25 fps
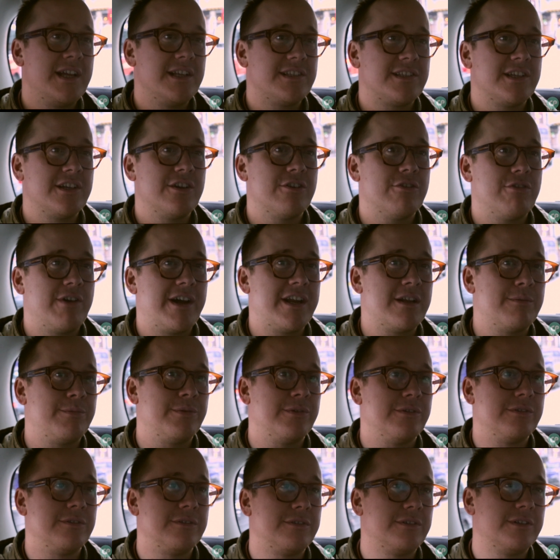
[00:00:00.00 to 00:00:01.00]
It's
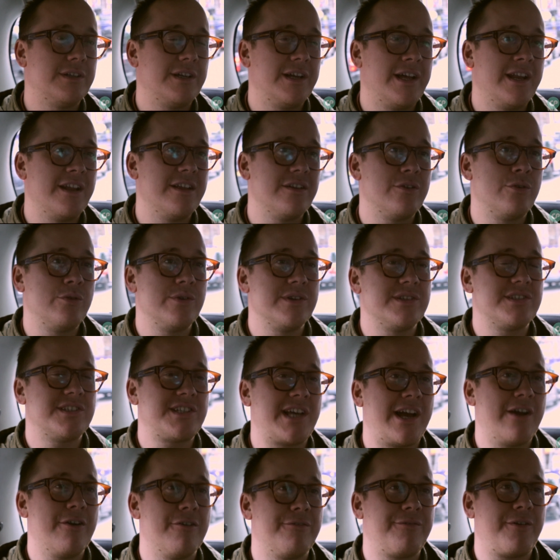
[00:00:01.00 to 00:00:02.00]
incredible, and it always
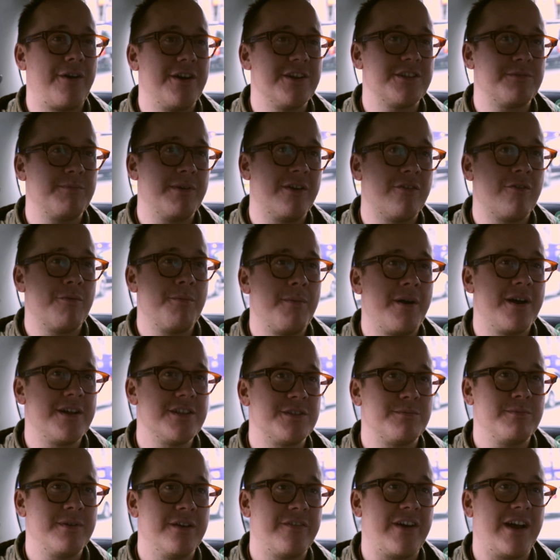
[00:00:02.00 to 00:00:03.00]
terrifies me. It
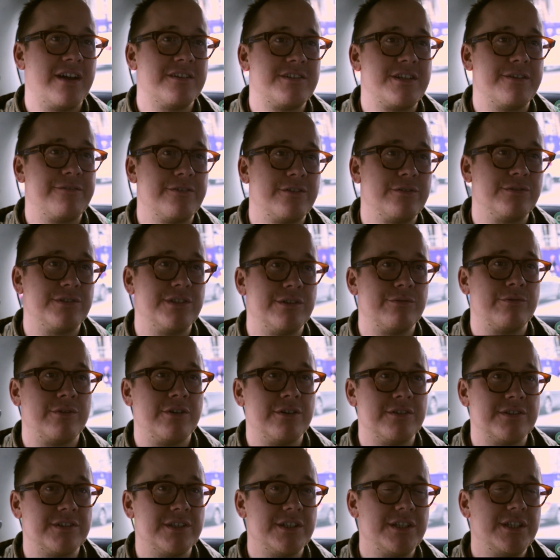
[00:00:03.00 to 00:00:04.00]
reminds me of how difficult it
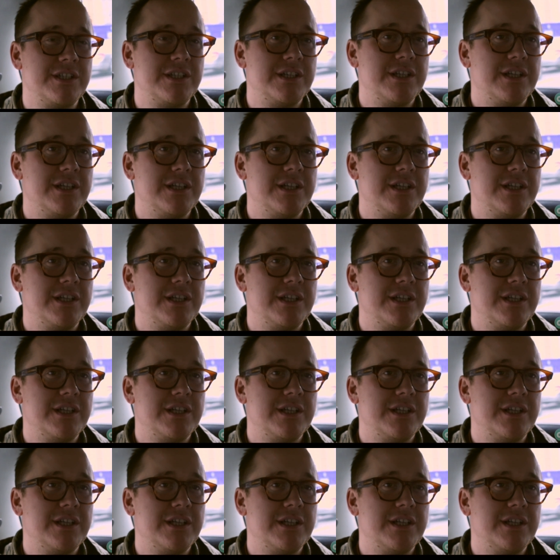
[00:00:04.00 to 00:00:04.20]
was.